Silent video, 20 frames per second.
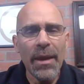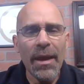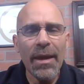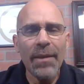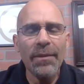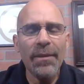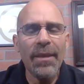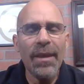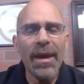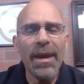
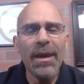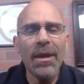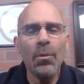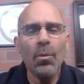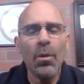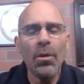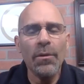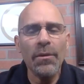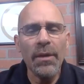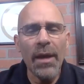and they
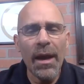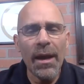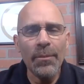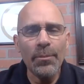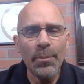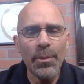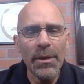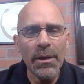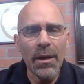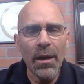will
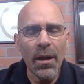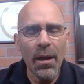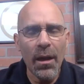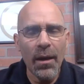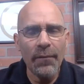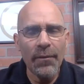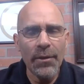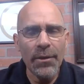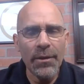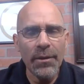not be
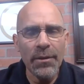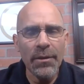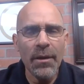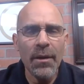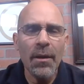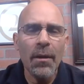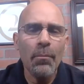covered